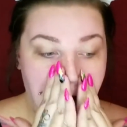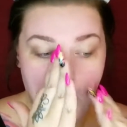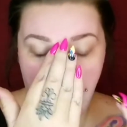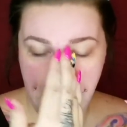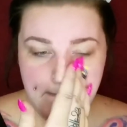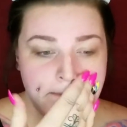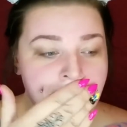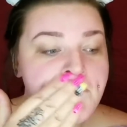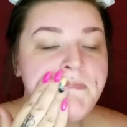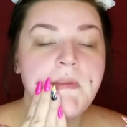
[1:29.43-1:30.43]

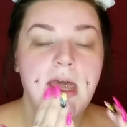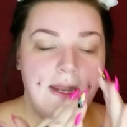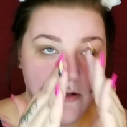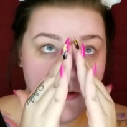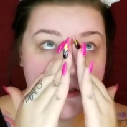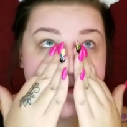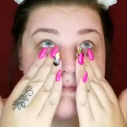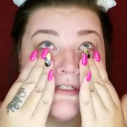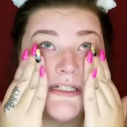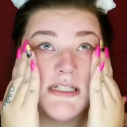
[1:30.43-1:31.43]
I noticed
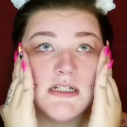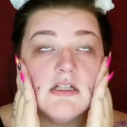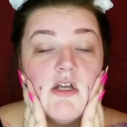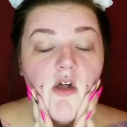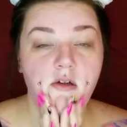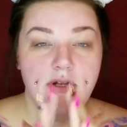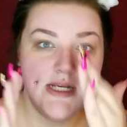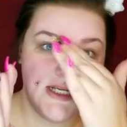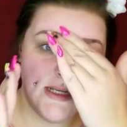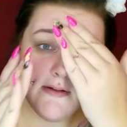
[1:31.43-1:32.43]
with
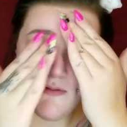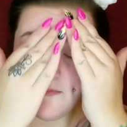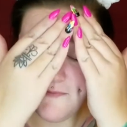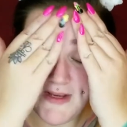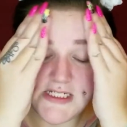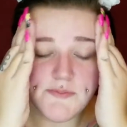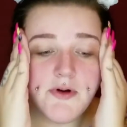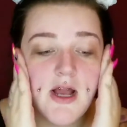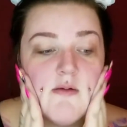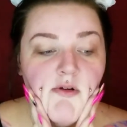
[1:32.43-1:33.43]
silicone-y face
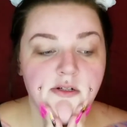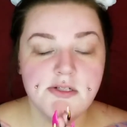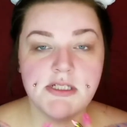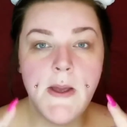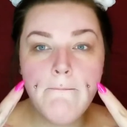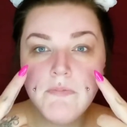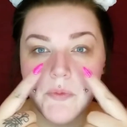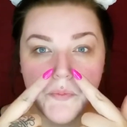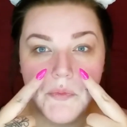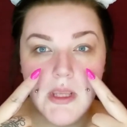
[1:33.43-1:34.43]
primers,
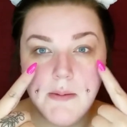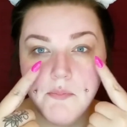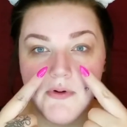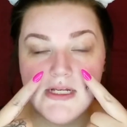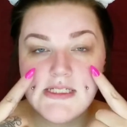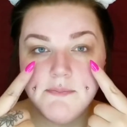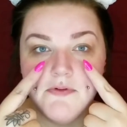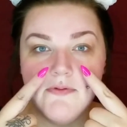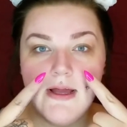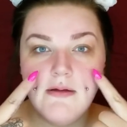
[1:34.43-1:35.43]
it breaks up
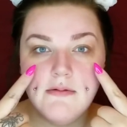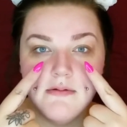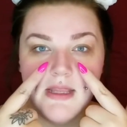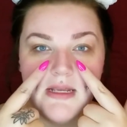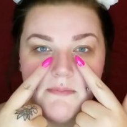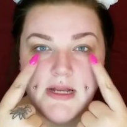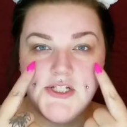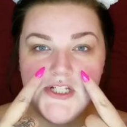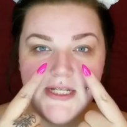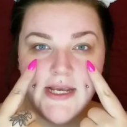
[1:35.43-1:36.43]
around like my
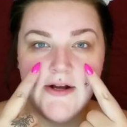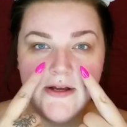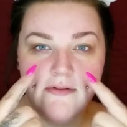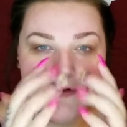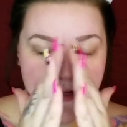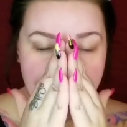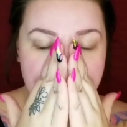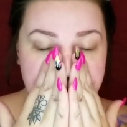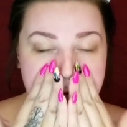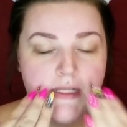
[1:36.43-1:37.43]
cheek area right here.